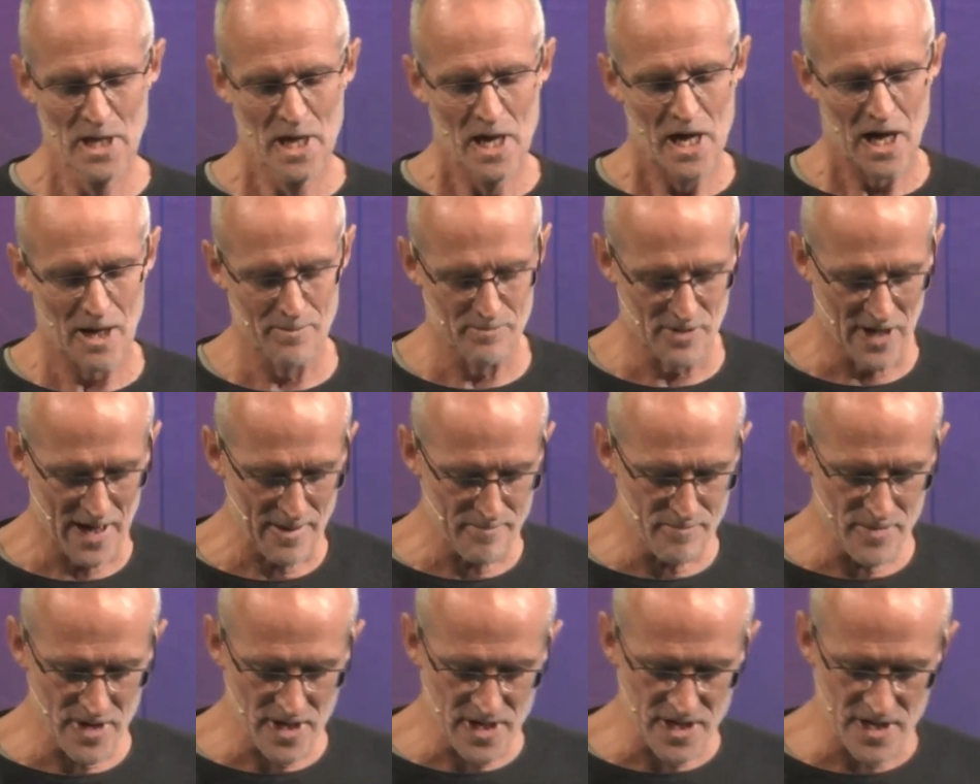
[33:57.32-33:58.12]
Let
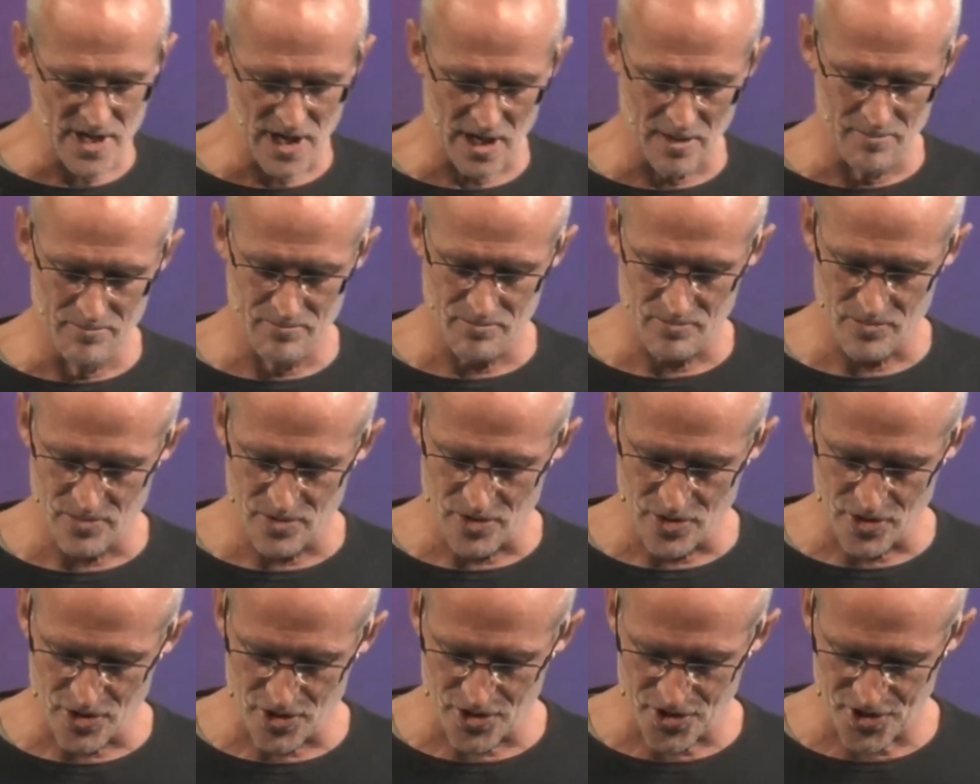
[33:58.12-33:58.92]
me
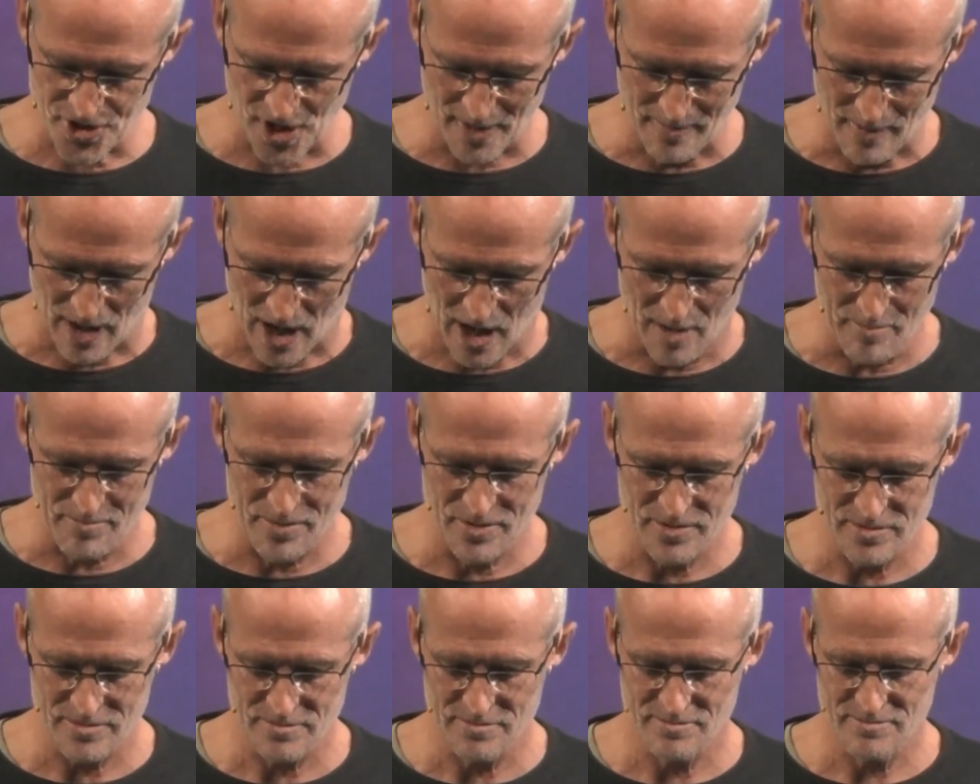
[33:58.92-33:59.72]
sum up,
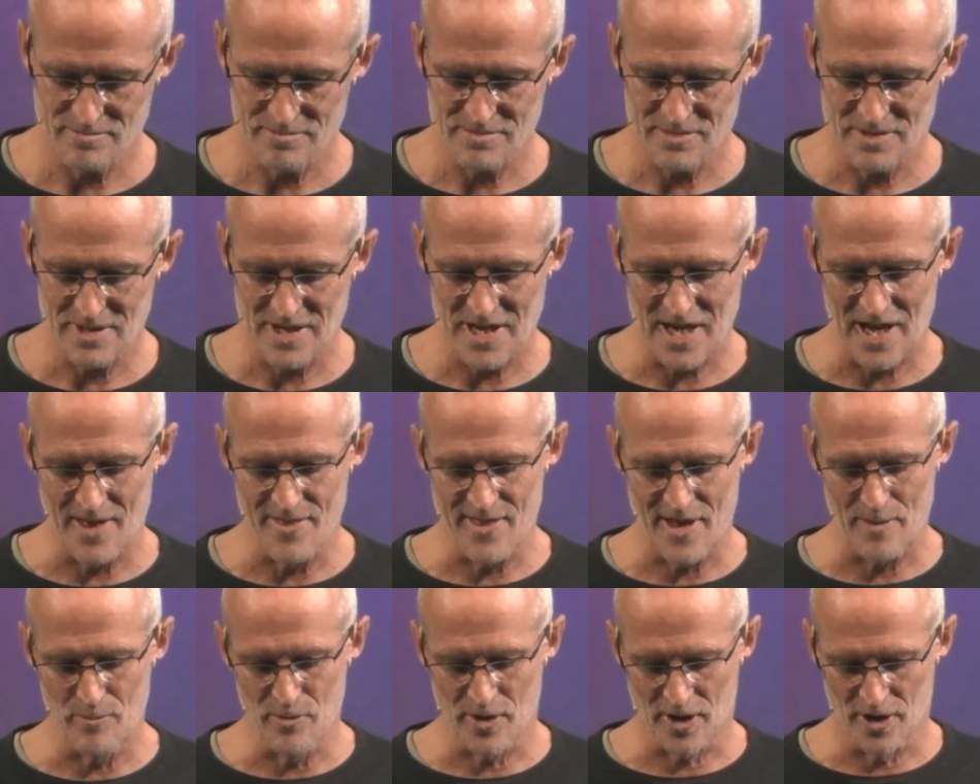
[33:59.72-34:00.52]
and
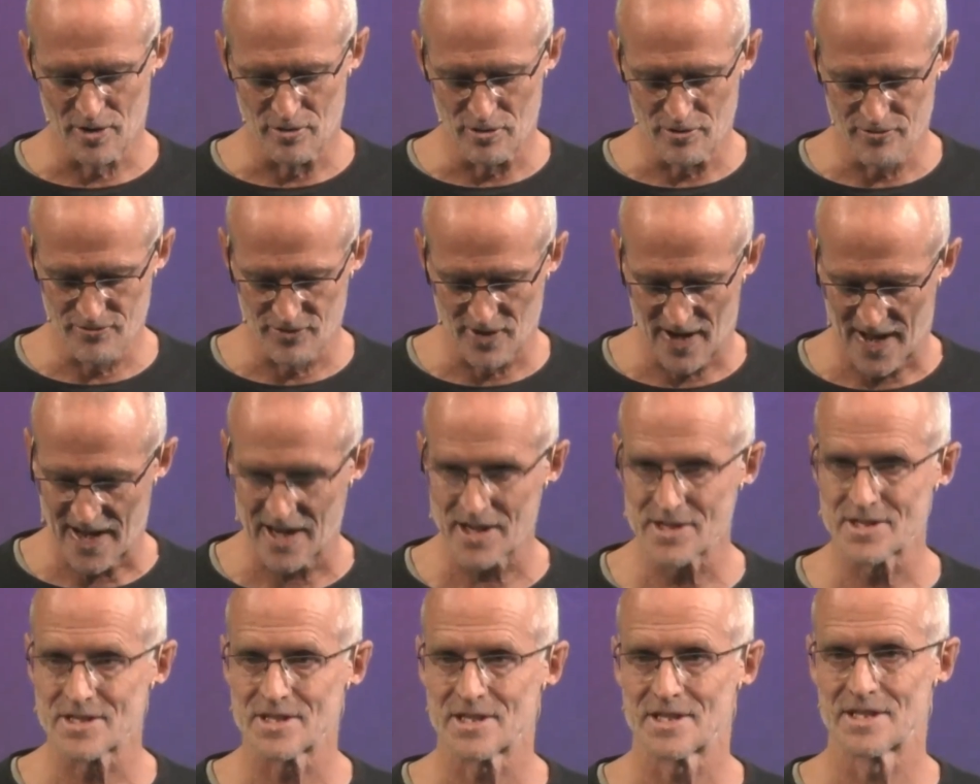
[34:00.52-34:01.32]
then we're going to
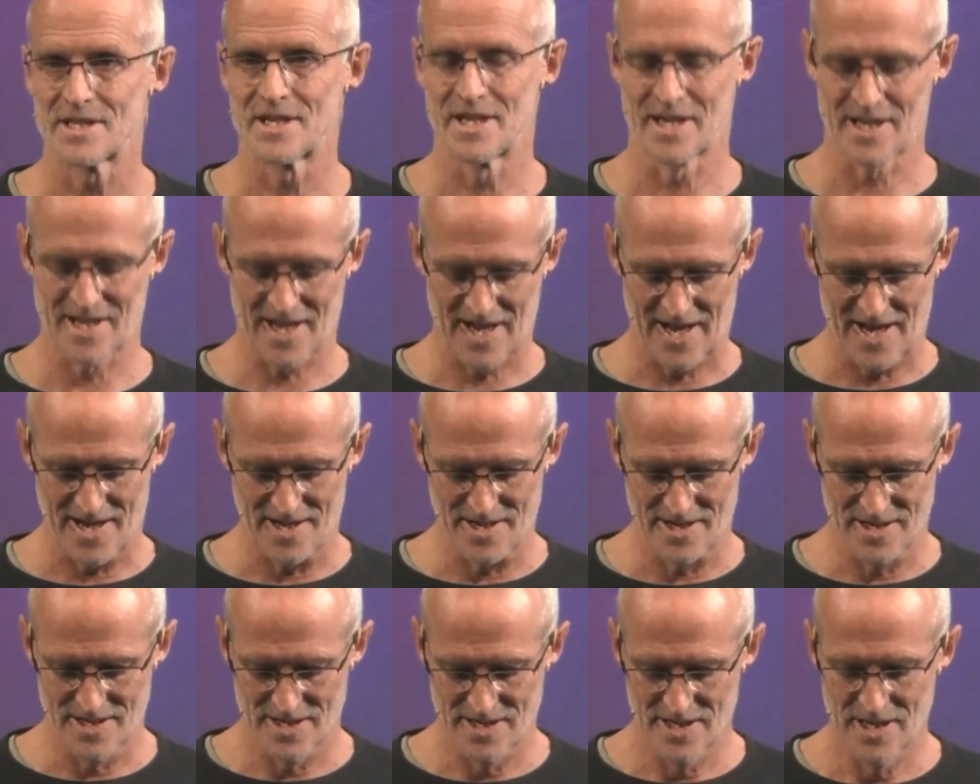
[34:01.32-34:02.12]
reflect
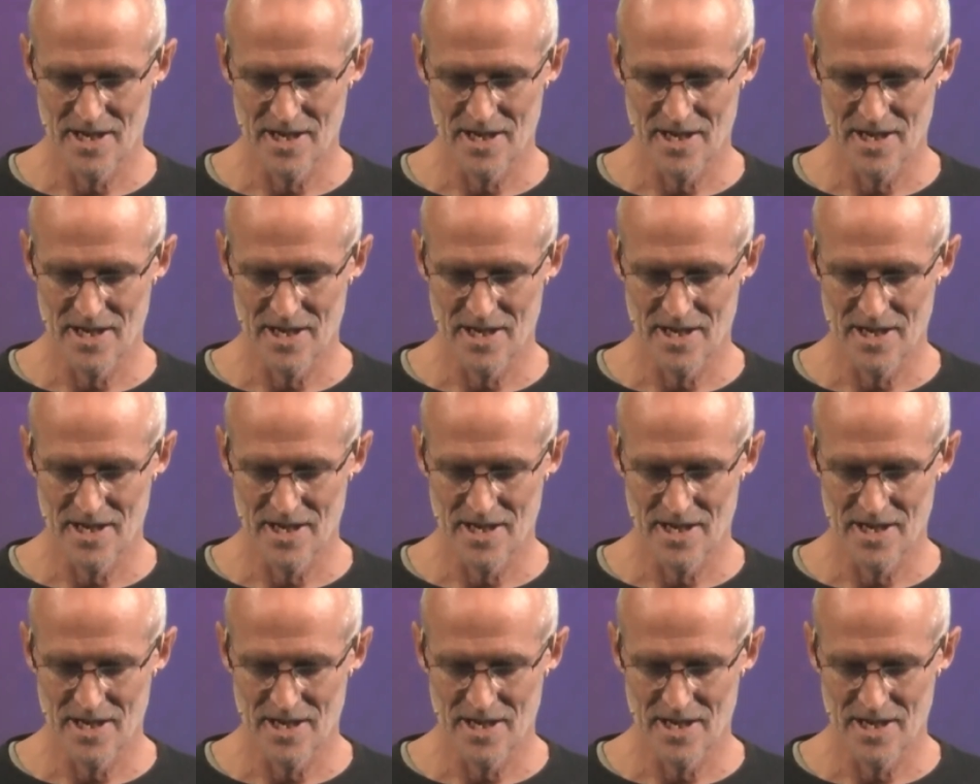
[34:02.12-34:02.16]
again